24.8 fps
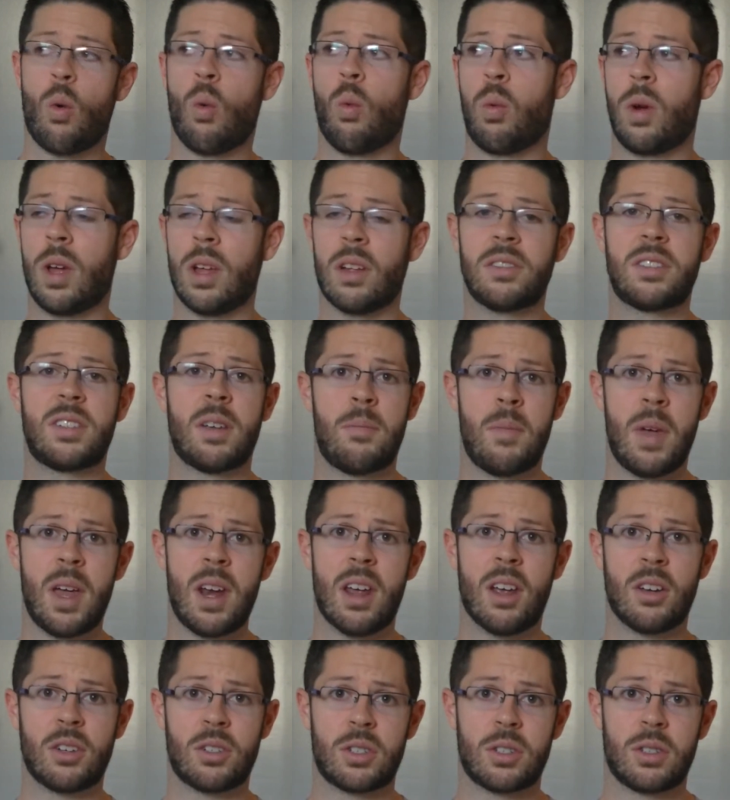will
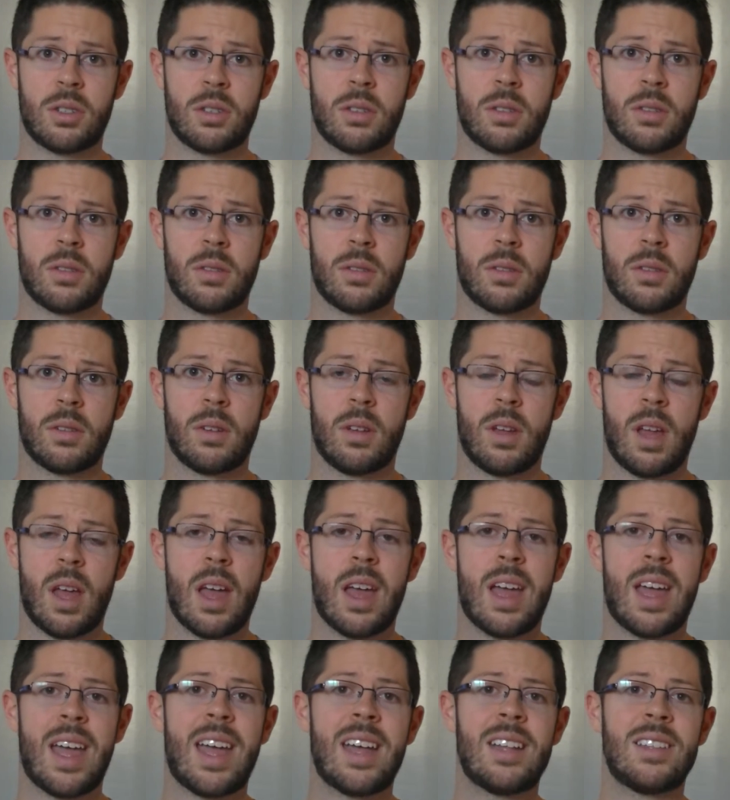diminish.
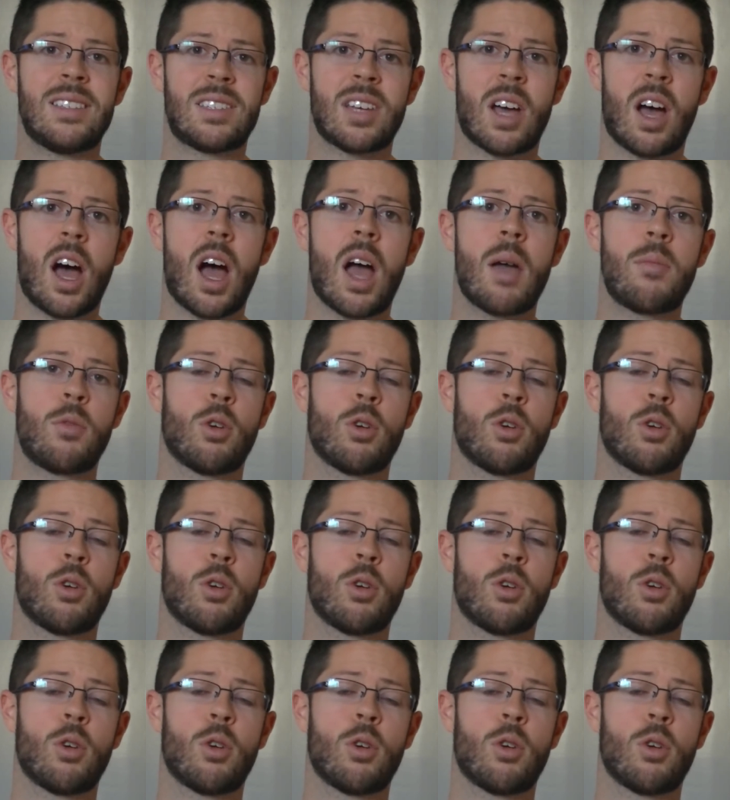In time,